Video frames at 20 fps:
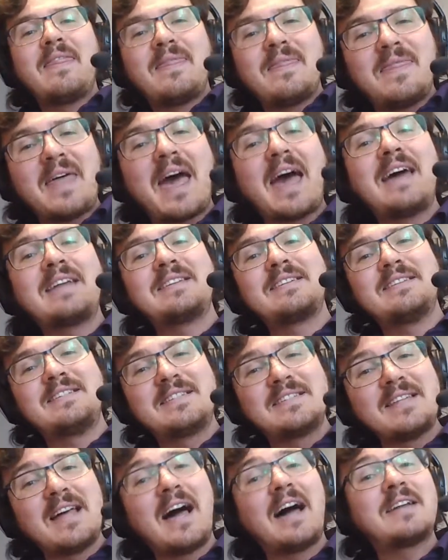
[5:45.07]
That
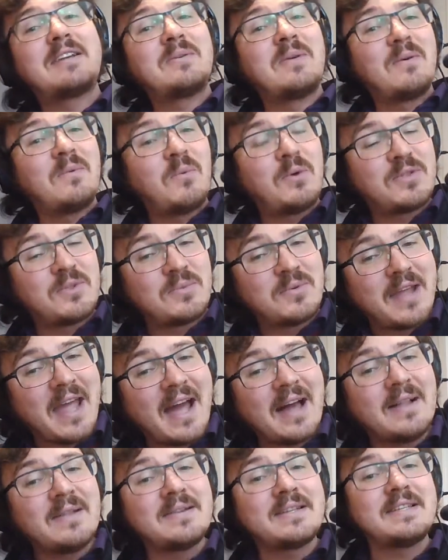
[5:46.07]
is not what the
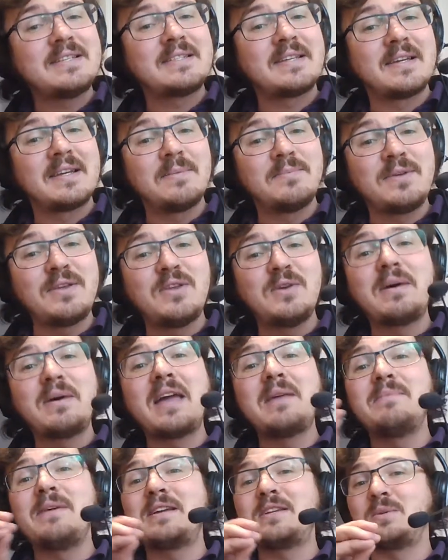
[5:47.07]
reality is going to be. You
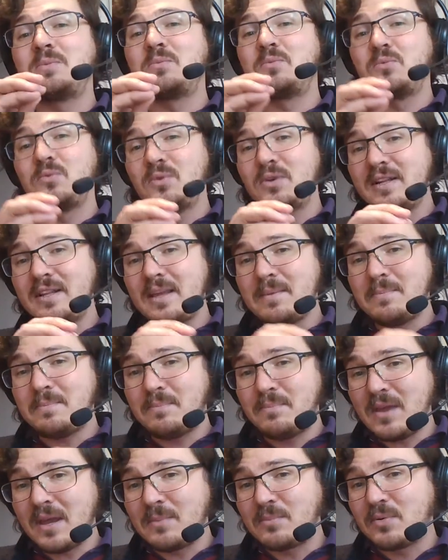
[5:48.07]
might make some really
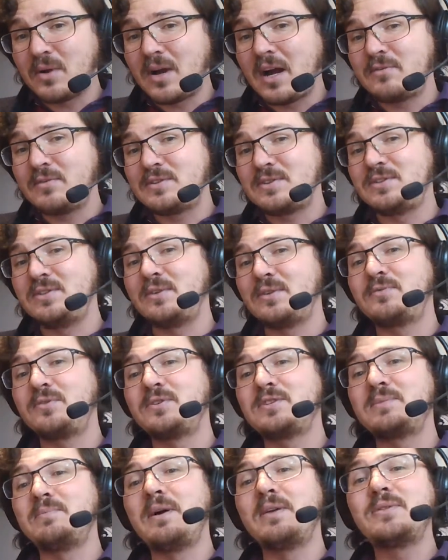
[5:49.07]
big profits in your
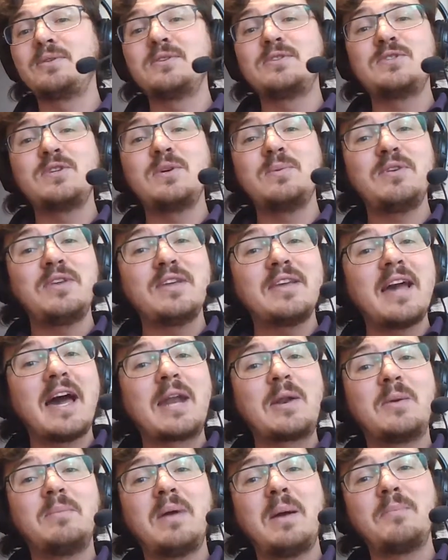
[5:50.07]
first month or two, but you
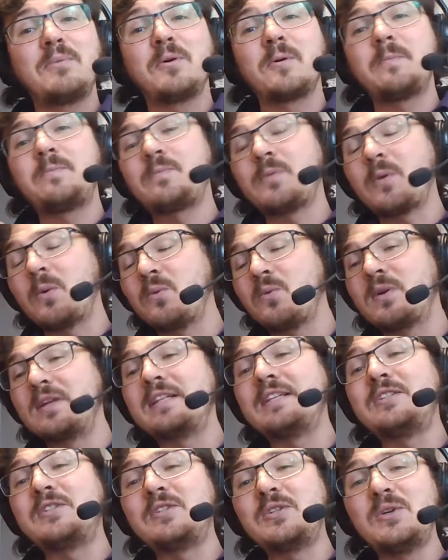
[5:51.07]
got to remember
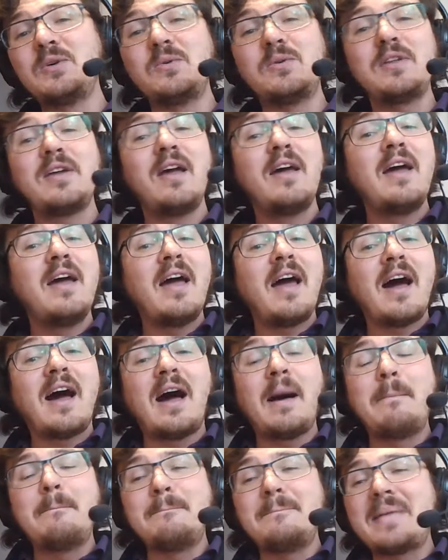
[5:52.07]
really soon
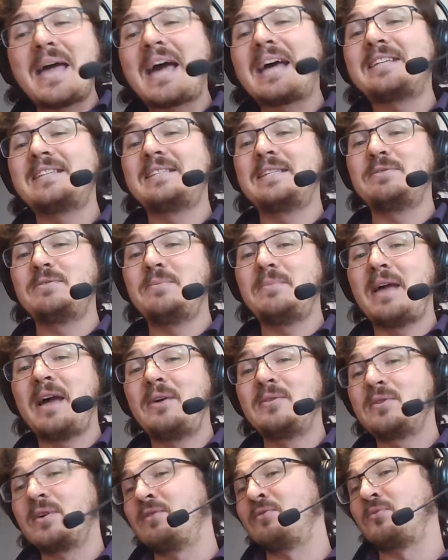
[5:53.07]
a massive
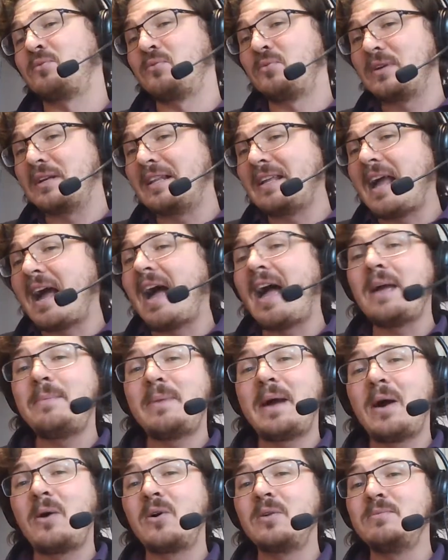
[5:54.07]
amount of really high
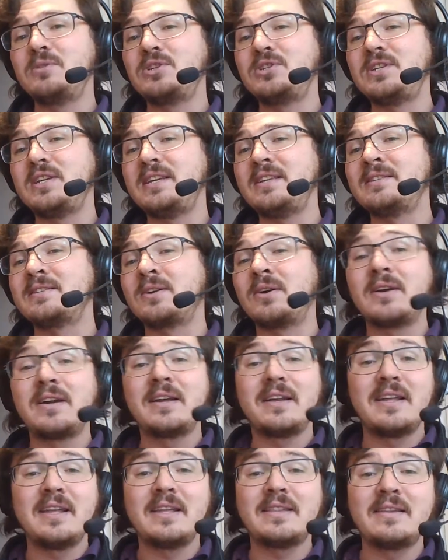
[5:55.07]
powered machines are
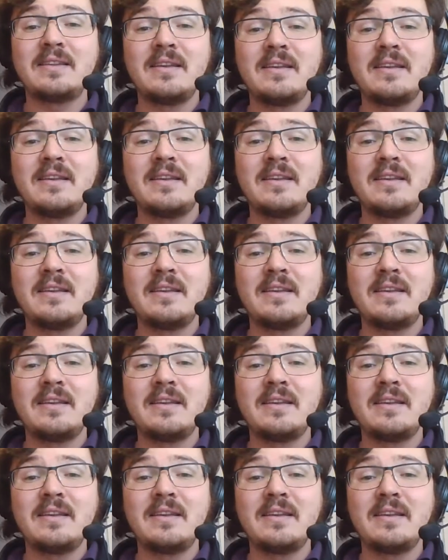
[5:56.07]
going to hit